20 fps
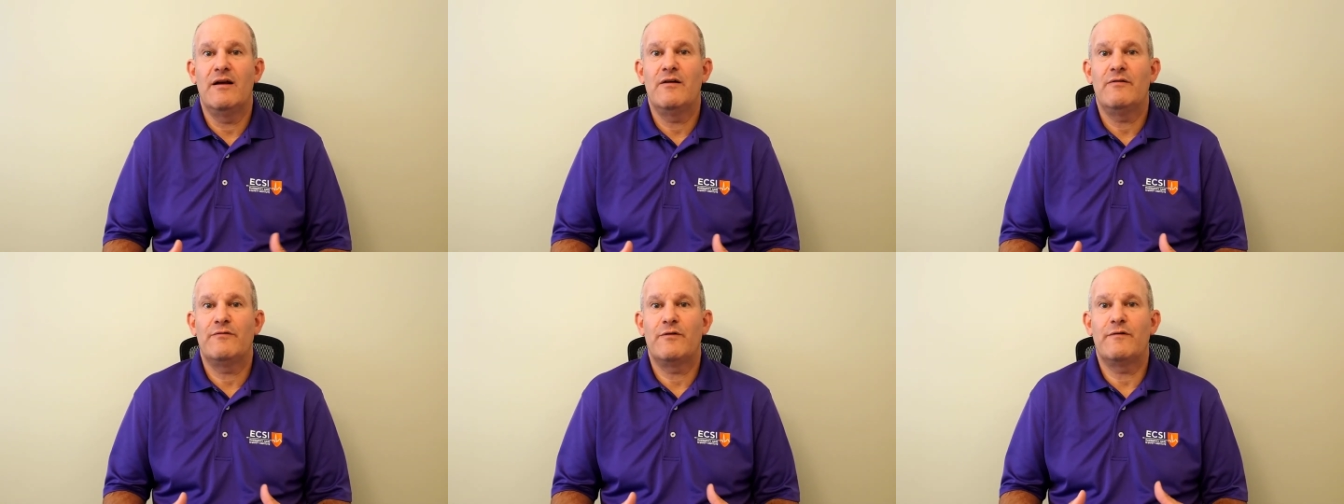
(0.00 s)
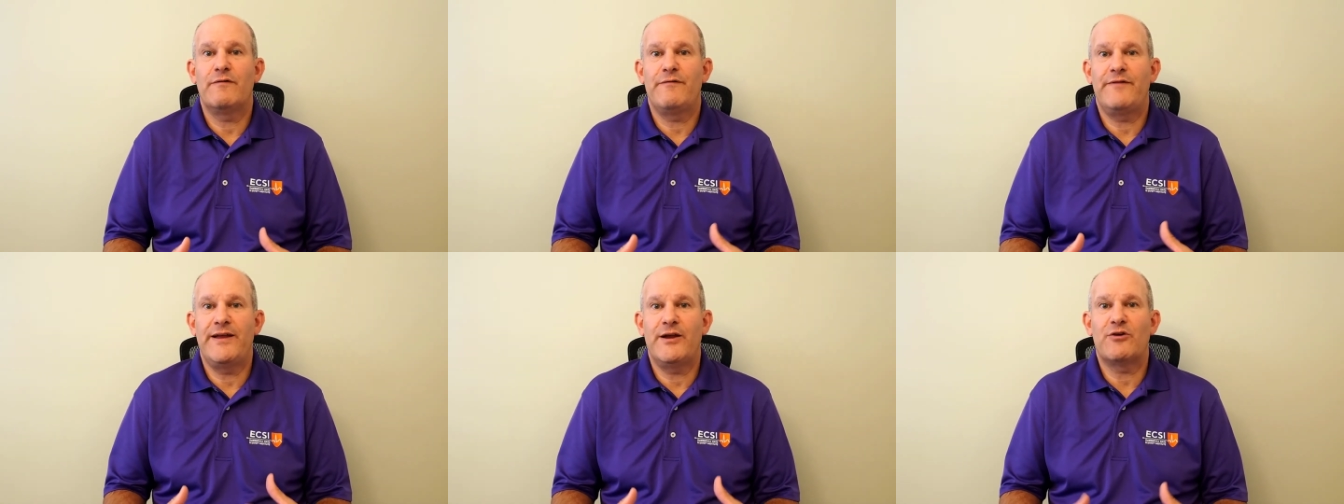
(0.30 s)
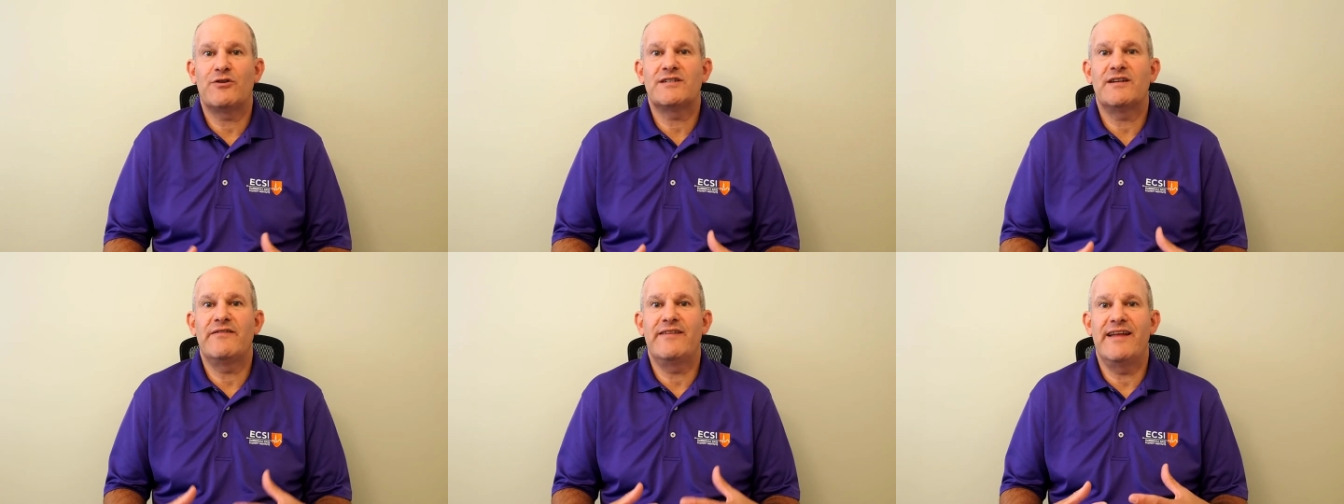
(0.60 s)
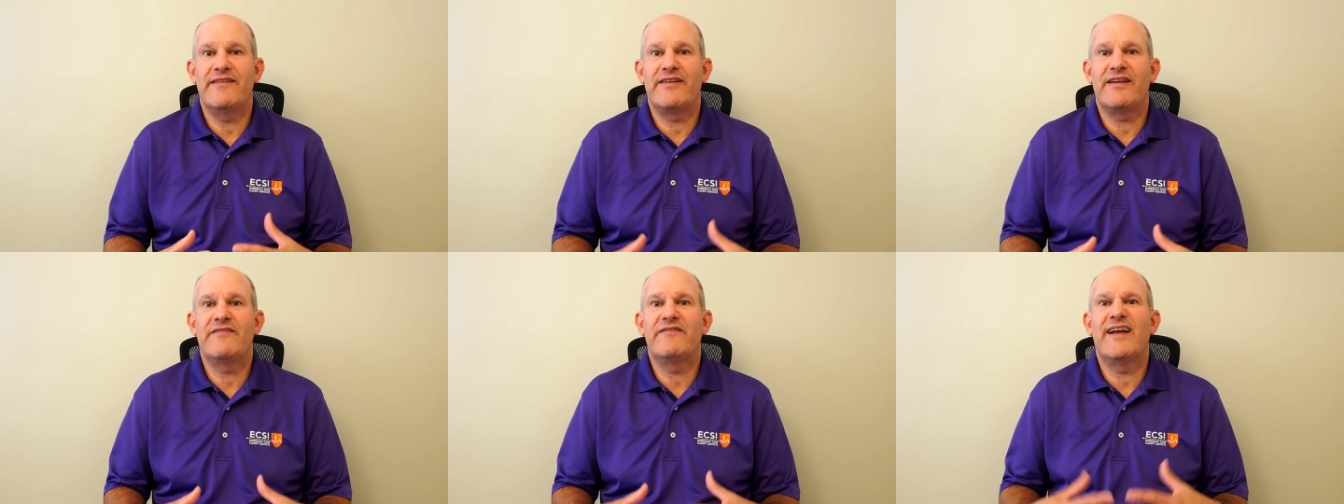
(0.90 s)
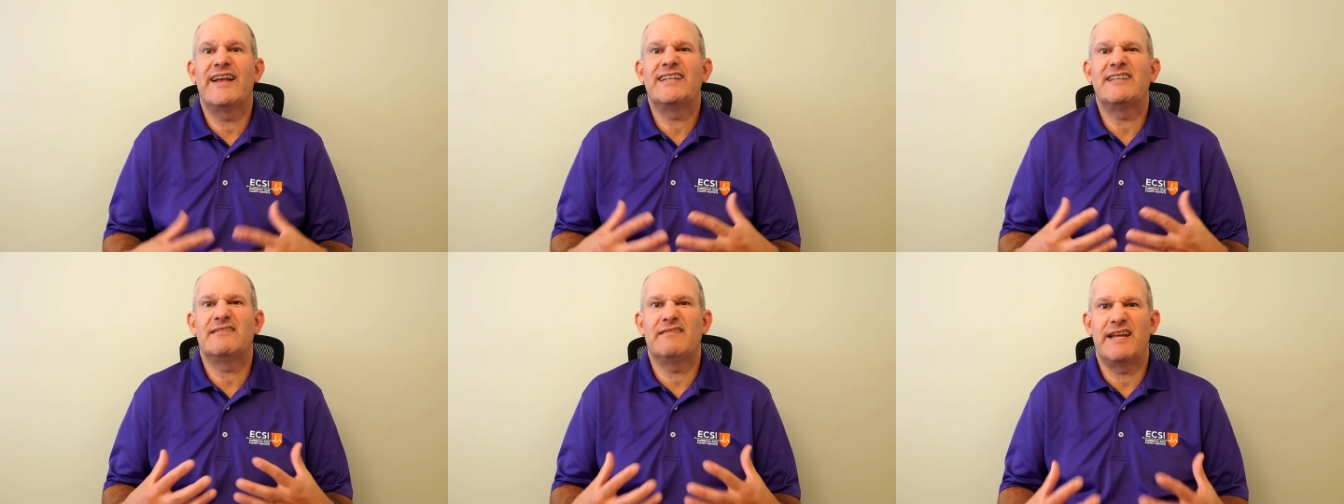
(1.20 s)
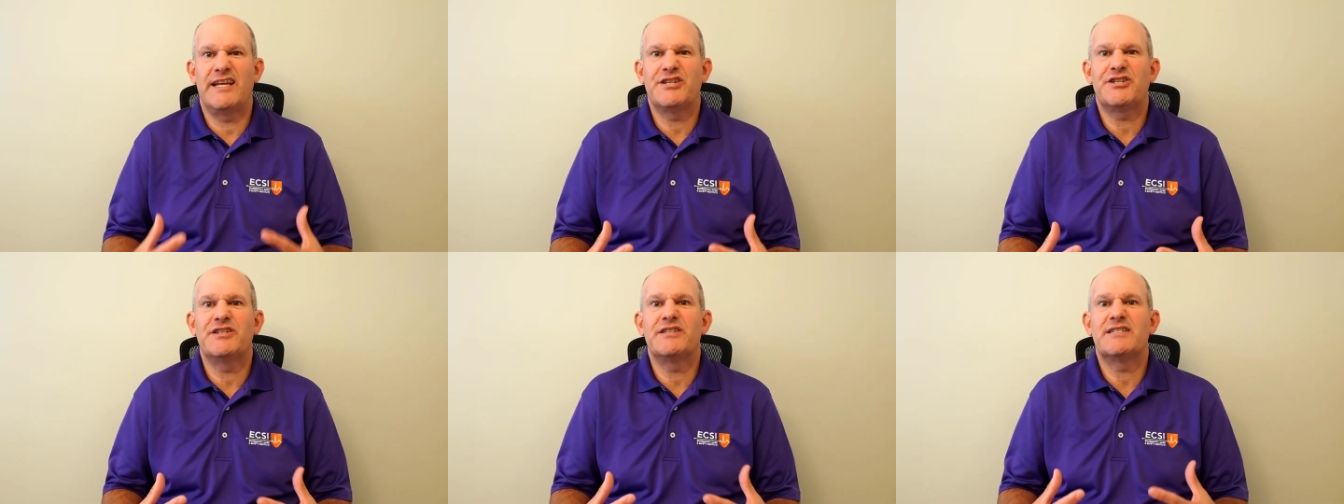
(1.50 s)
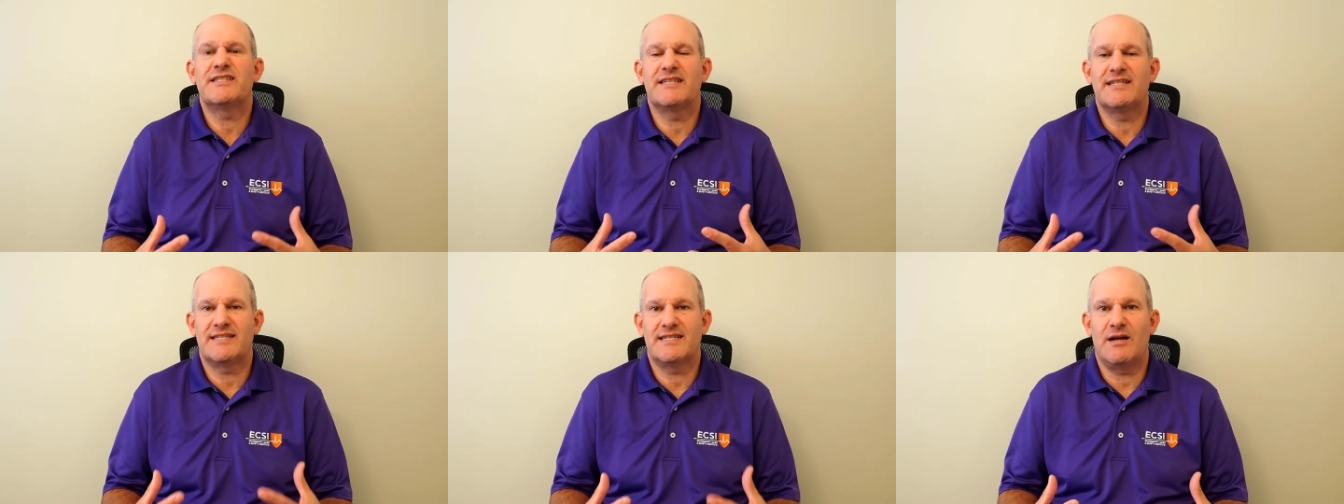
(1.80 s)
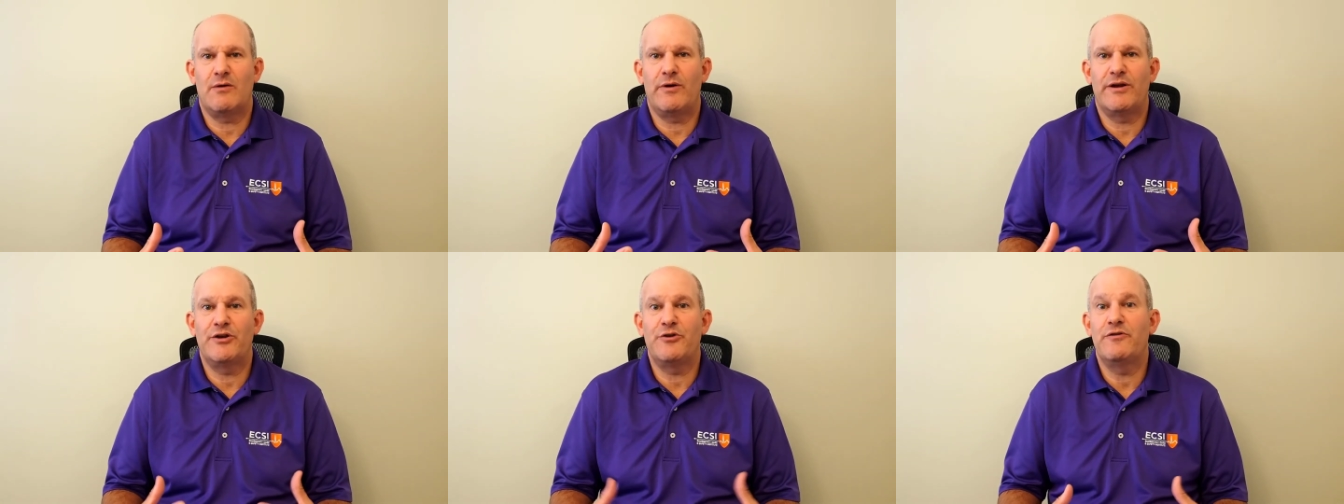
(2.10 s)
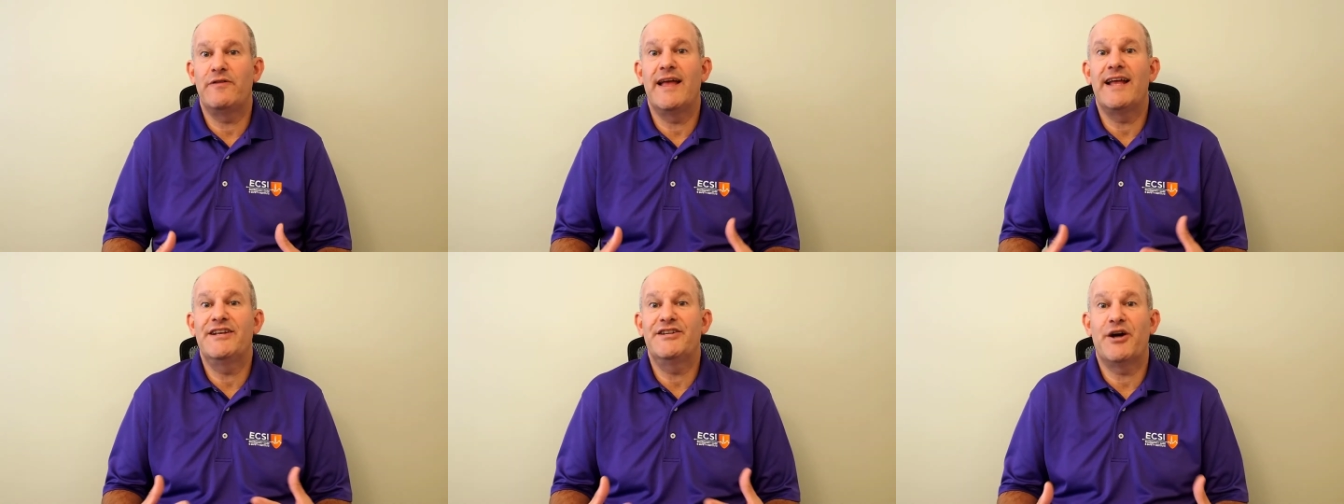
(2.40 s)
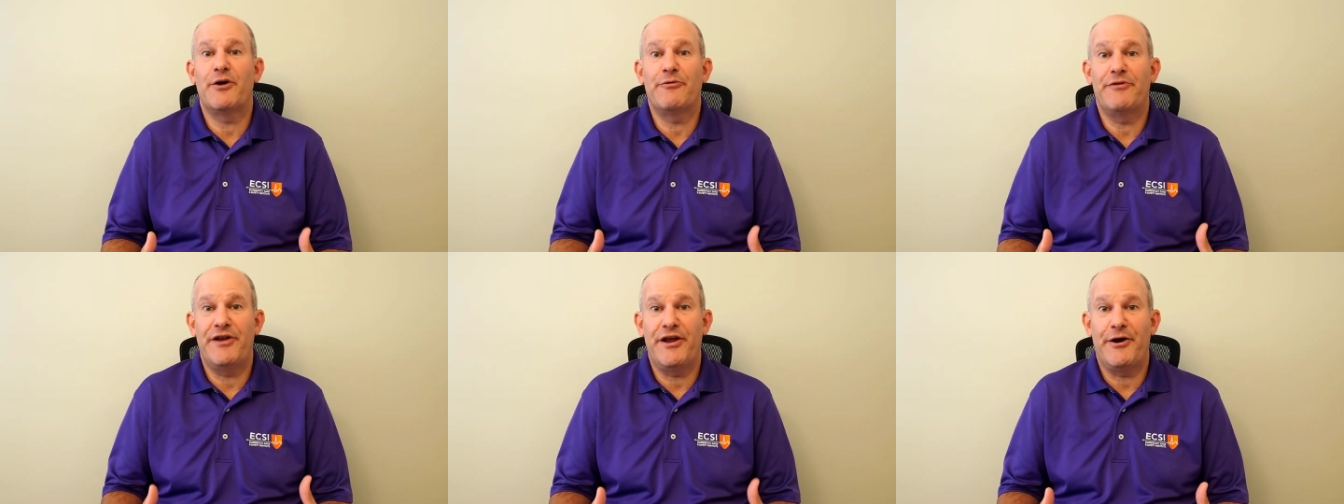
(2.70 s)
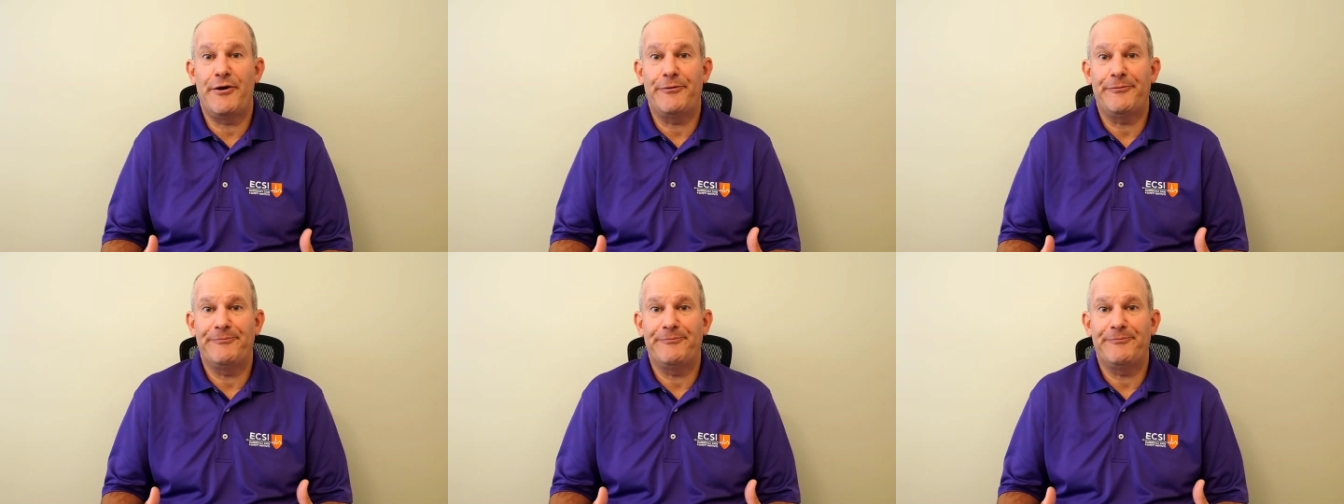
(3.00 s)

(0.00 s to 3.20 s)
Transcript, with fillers: for fears of giving ventilations to someone who they don't know.